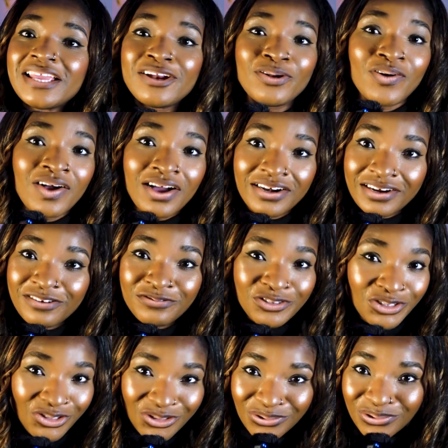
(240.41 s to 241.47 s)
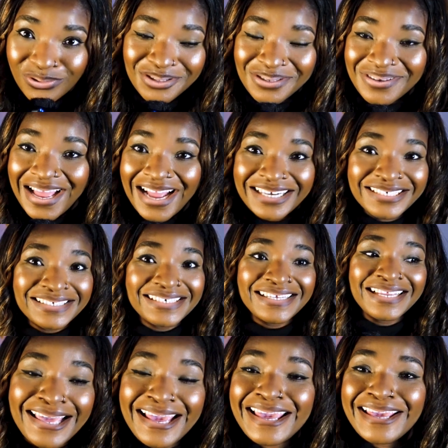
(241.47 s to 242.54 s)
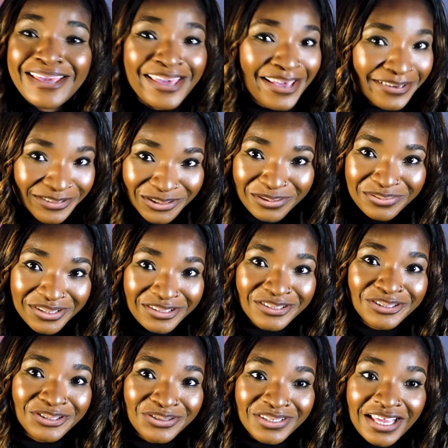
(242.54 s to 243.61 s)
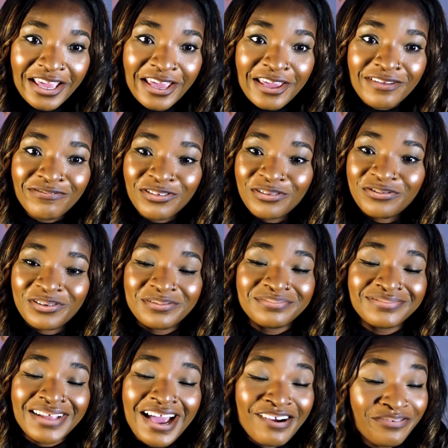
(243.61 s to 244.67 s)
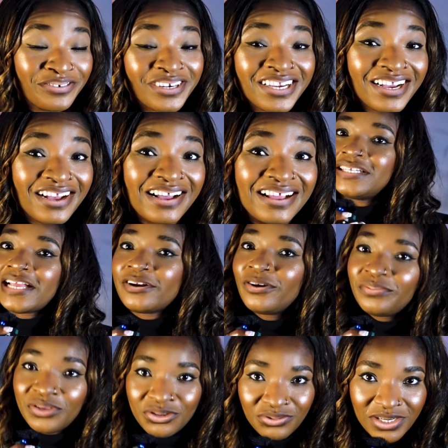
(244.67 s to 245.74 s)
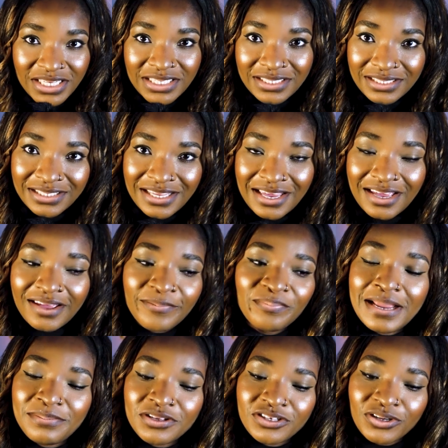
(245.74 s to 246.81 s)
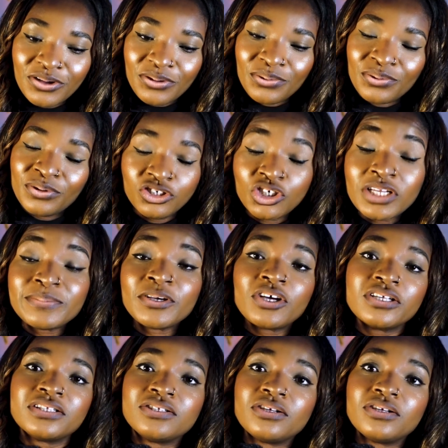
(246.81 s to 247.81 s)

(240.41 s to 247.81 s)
it a lot harder for you to actually get a care job in the UK if you're from Africa. They're not being racist here. Let me tell you, just because